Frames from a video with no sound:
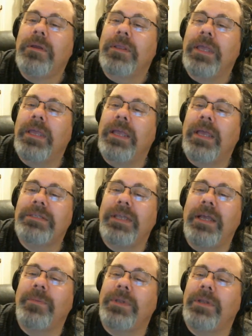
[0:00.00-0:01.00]
Okay, guys,
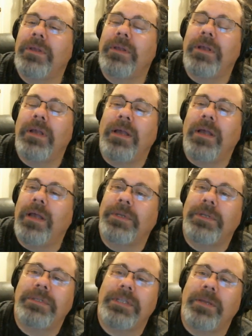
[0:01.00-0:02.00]
I'm
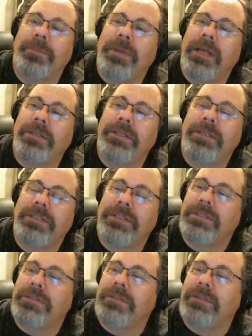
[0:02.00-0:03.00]
gonna step out of
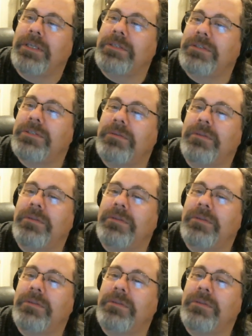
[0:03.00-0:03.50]
this.